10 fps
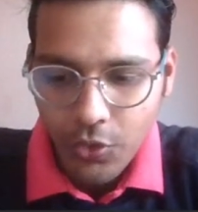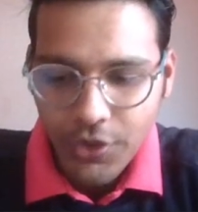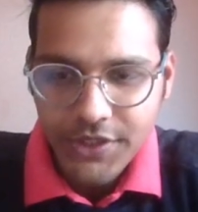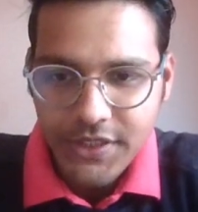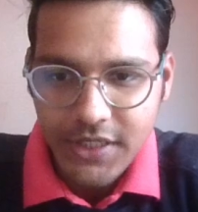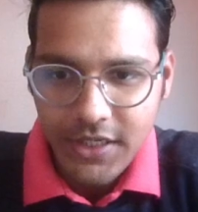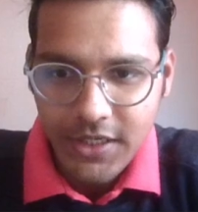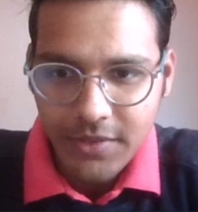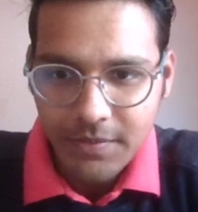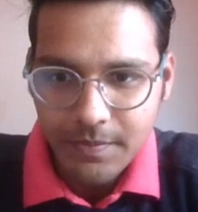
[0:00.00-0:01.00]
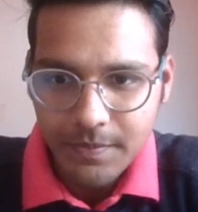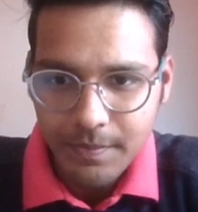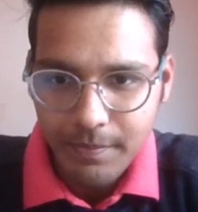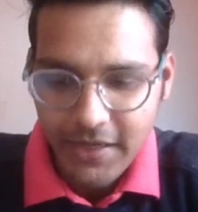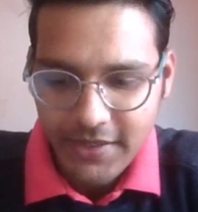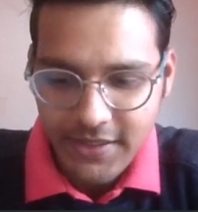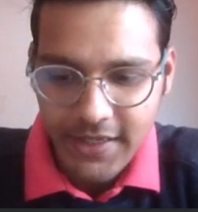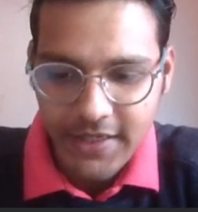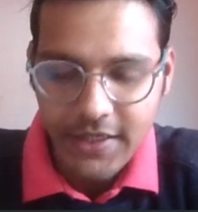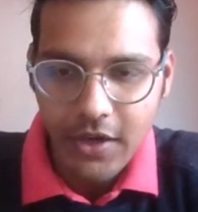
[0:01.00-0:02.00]
who is the
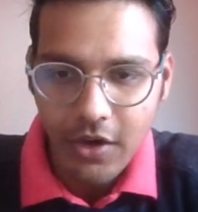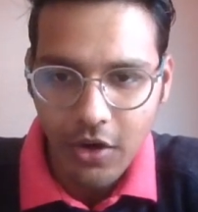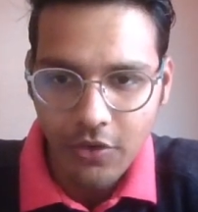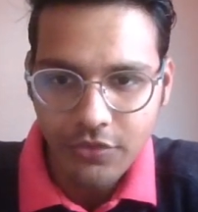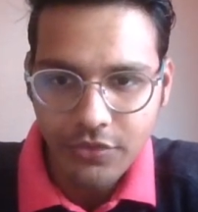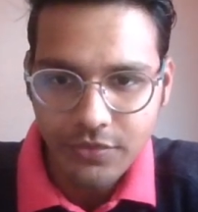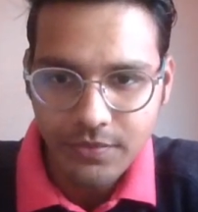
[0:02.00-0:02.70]
president of